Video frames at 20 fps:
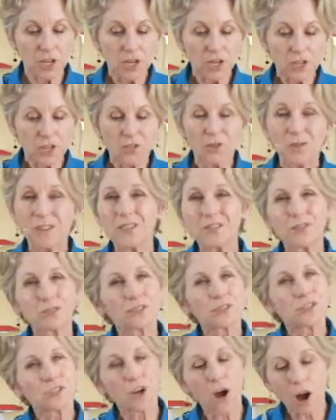So these are
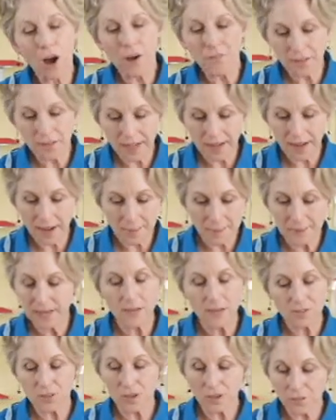soft, I mean not
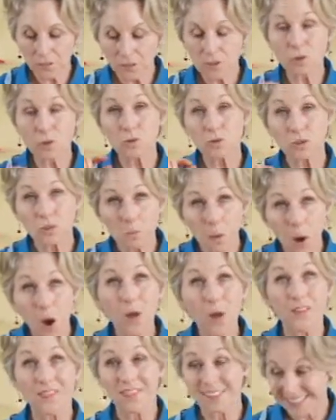soft, they're so small
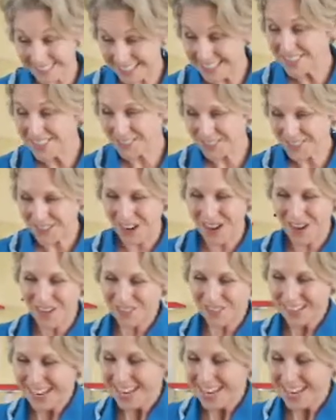that the seeds are soft,